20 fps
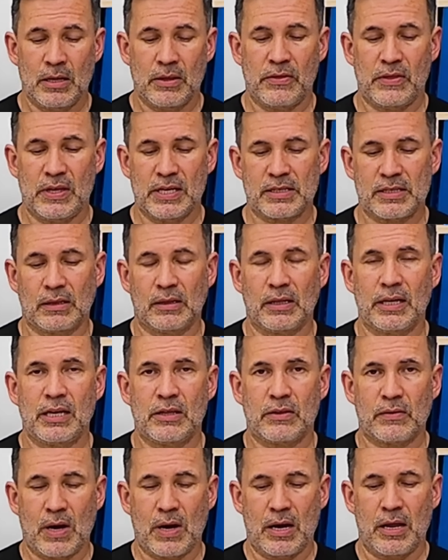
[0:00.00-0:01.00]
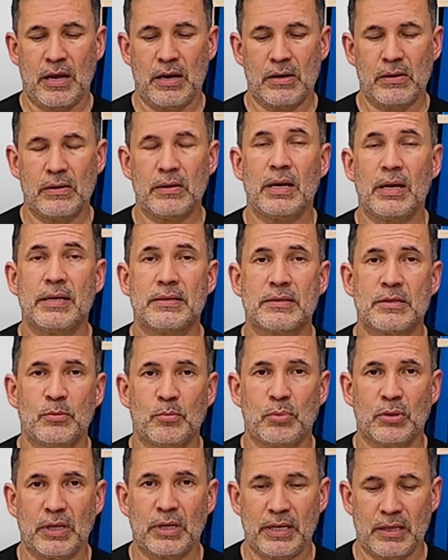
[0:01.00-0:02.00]
This length right here is
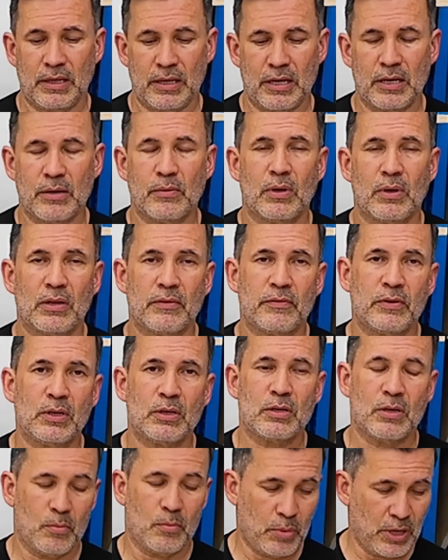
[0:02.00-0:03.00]
completely irrelevant